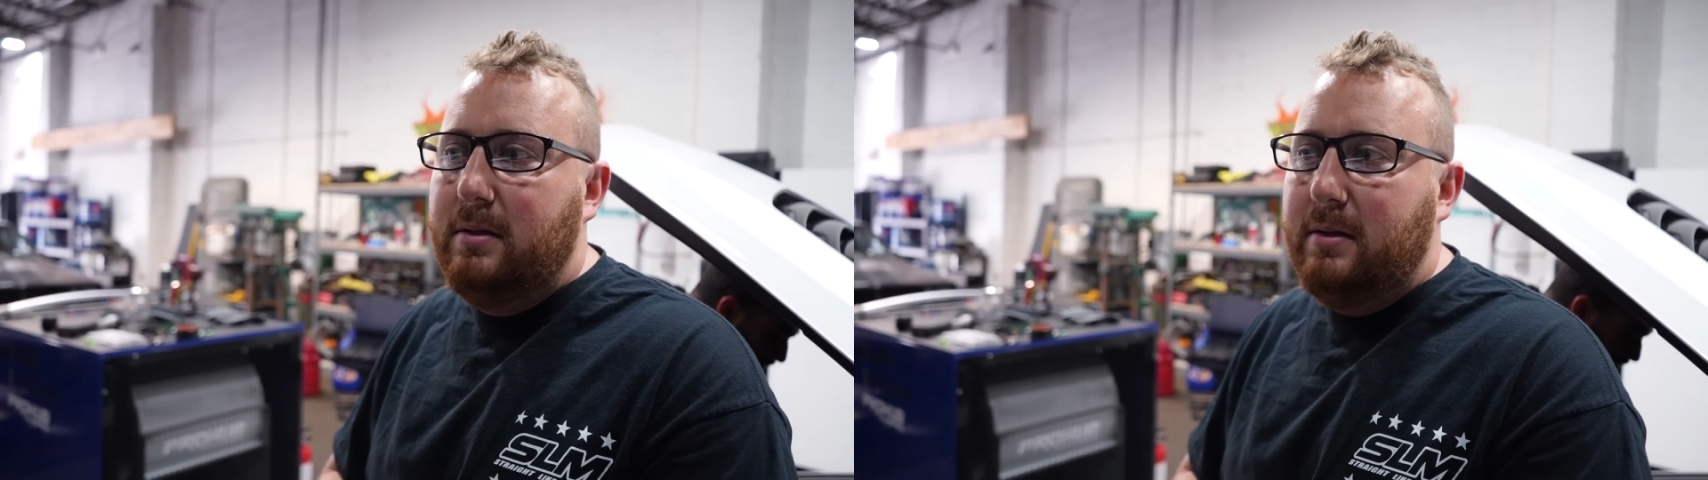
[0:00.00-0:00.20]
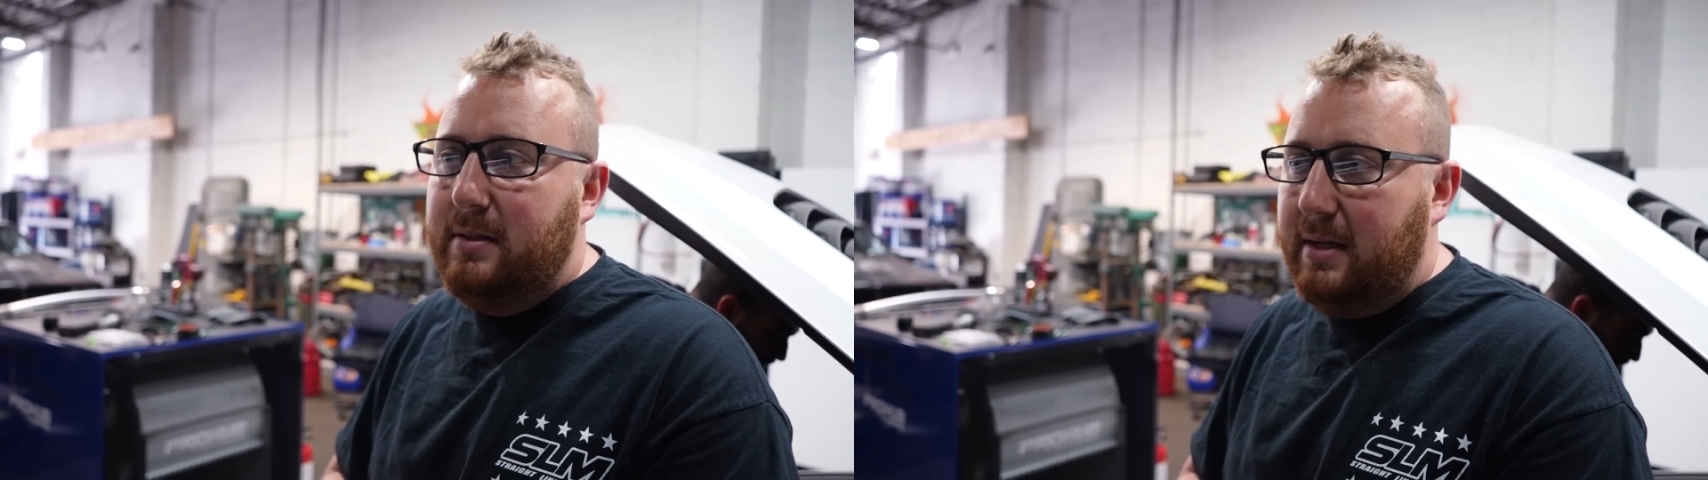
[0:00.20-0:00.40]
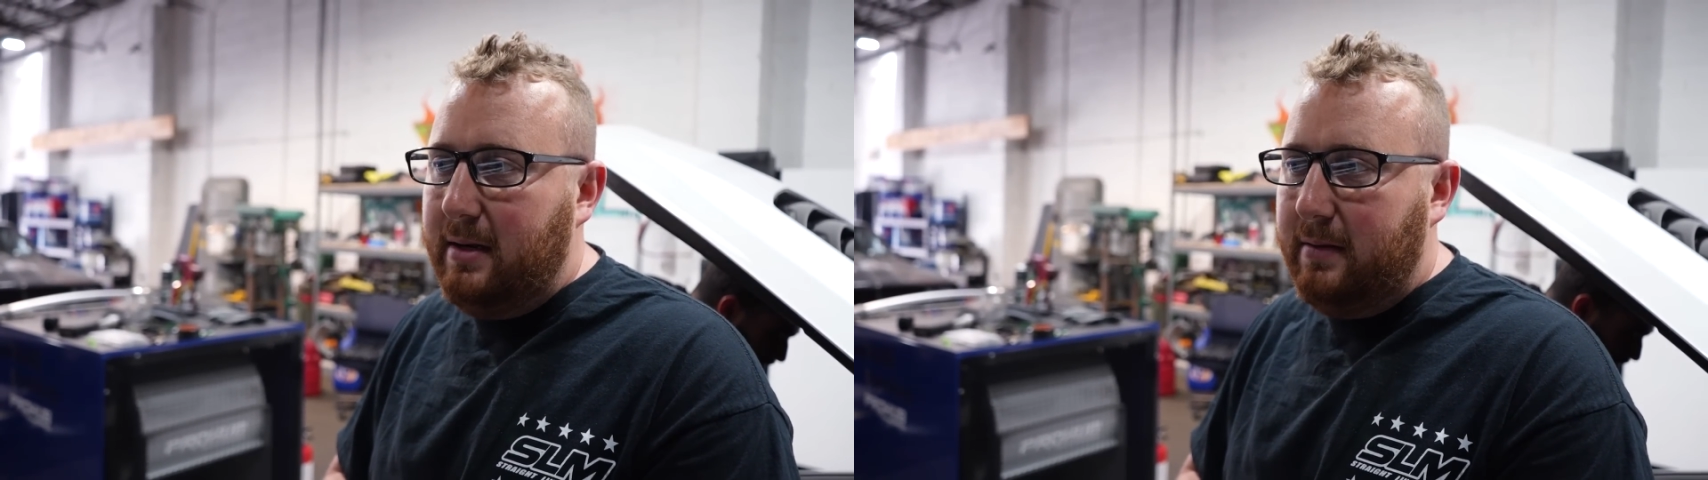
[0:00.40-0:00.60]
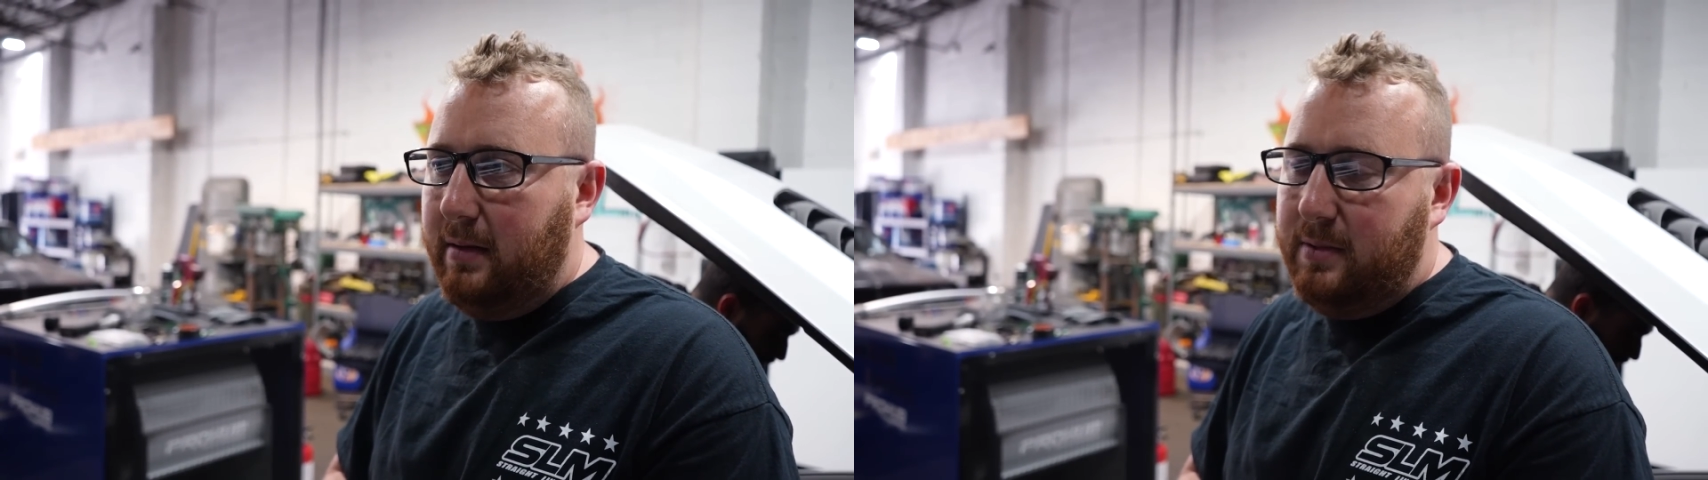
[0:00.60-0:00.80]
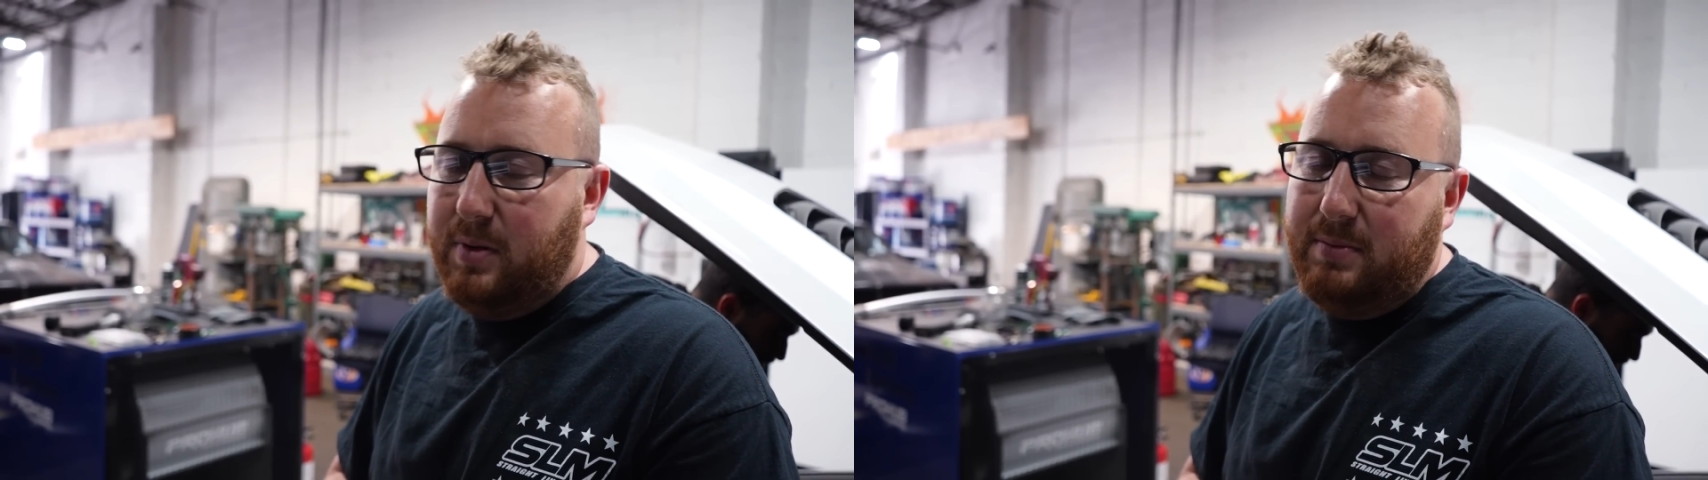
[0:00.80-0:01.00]
It's
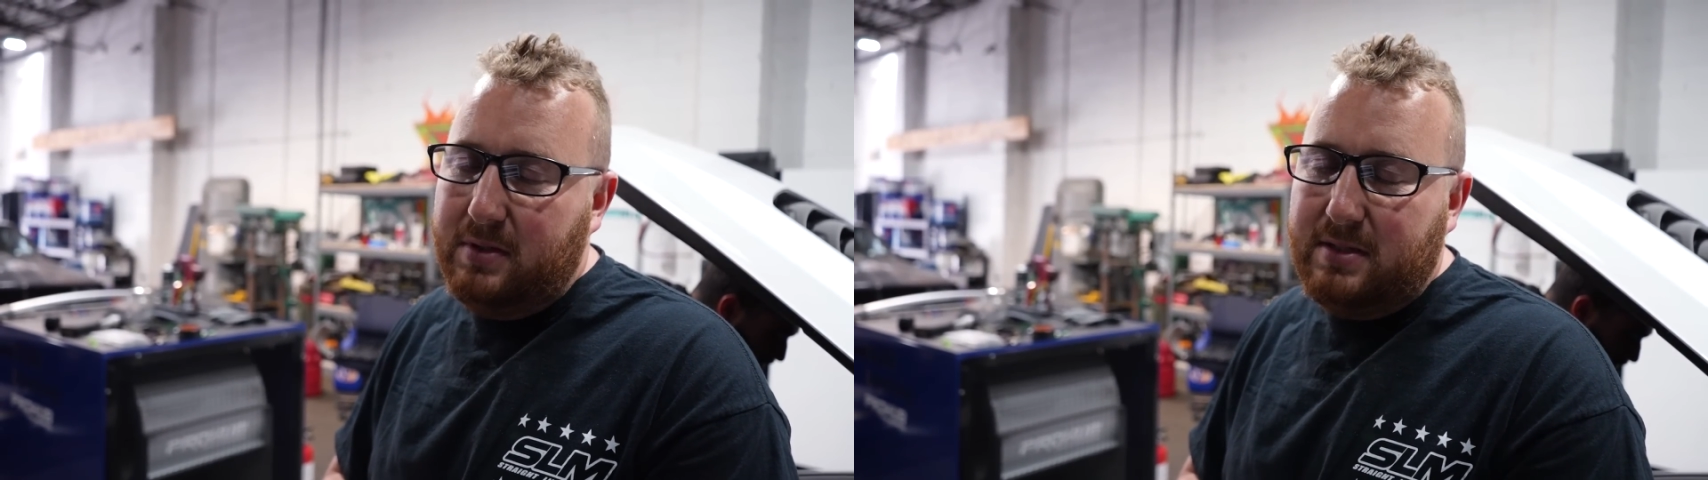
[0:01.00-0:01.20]
pretty much